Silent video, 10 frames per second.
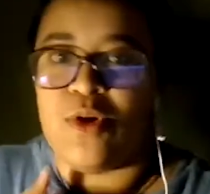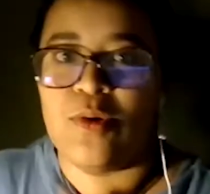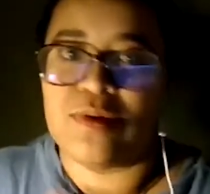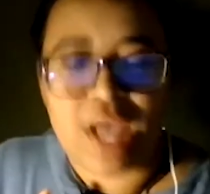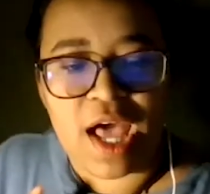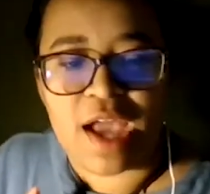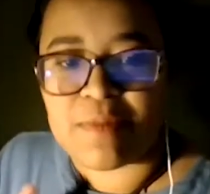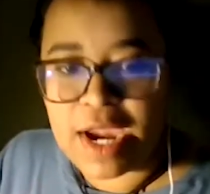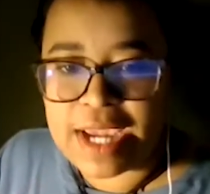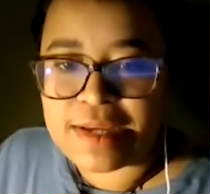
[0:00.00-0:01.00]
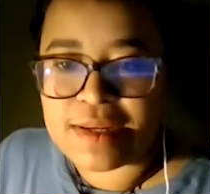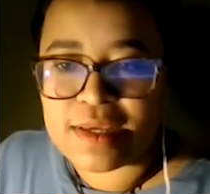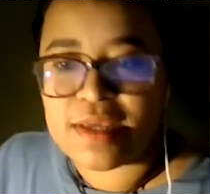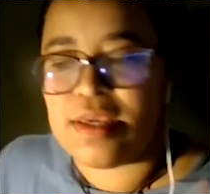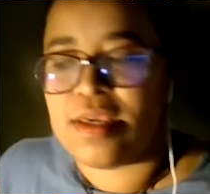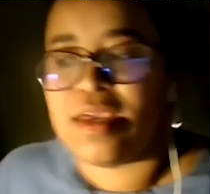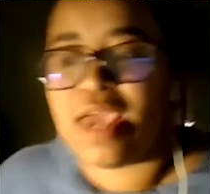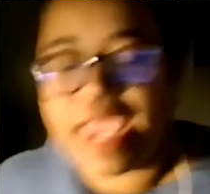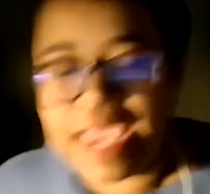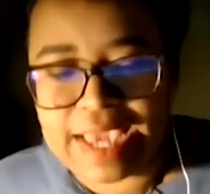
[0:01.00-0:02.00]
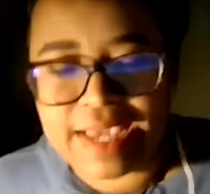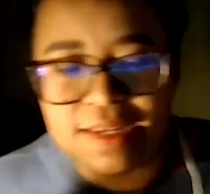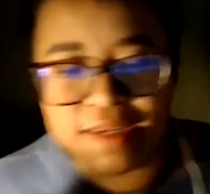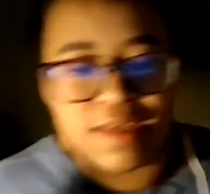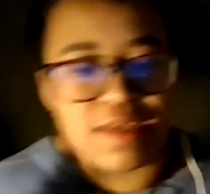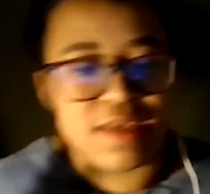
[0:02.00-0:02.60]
whole time, right? And